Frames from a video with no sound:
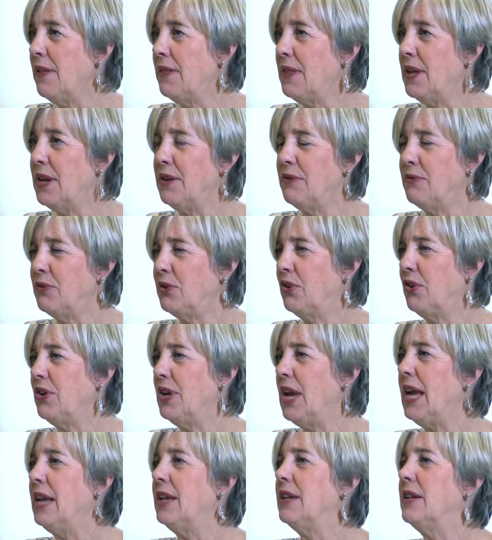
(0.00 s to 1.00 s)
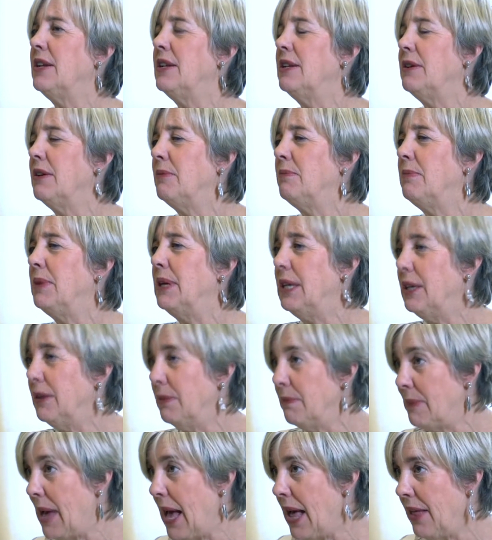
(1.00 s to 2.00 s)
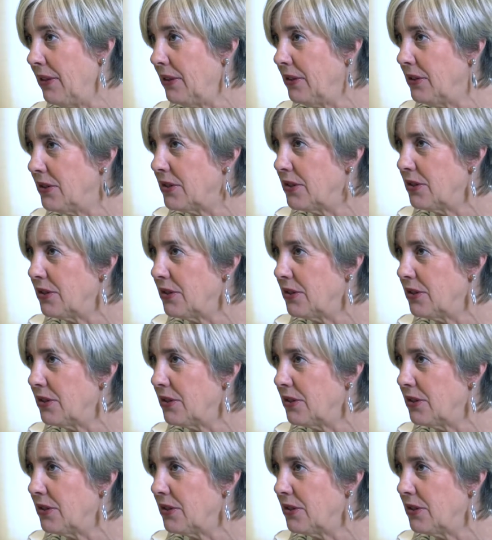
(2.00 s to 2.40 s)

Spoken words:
that have created a big imbalance.